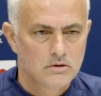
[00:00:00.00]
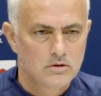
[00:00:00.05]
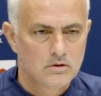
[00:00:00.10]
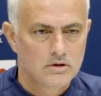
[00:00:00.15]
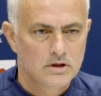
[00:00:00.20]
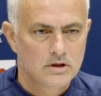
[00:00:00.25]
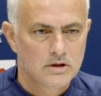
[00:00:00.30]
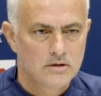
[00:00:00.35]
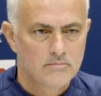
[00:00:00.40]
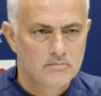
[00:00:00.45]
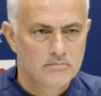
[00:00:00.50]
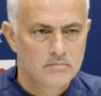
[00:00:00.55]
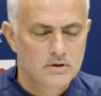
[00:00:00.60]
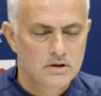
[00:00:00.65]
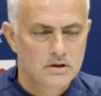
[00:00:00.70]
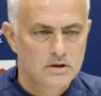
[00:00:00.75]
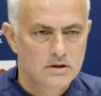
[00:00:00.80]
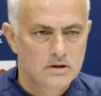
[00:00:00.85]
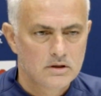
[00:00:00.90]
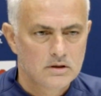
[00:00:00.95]
him,
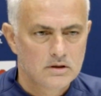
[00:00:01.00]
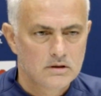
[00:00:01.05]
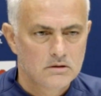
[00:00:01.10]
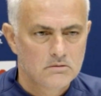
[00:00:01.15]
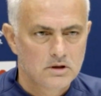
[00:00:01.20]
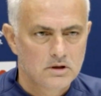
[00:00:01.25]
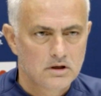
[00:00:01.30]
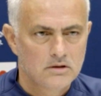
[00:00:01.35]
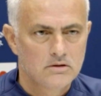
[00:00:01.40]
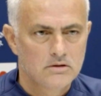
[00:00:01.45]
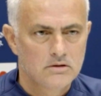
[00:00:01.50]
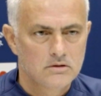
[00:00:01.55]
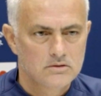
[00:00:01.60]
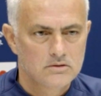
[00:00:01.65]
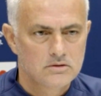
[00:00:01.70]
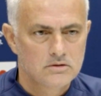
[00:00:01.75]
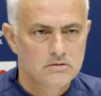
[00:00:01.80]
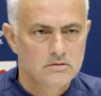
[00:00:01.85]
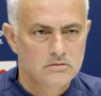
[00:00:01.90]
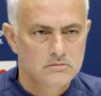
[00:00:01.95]
and
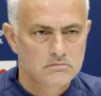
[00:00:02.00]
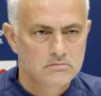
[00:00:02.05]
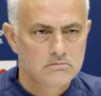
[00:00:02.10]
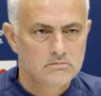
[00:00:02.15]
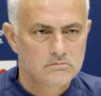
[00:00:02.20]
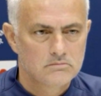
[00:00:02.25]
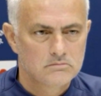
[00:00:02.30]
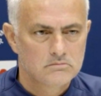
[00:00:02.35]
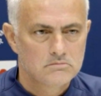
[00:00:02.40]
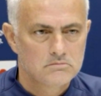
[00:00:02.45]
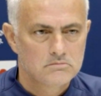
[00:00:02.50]
he's in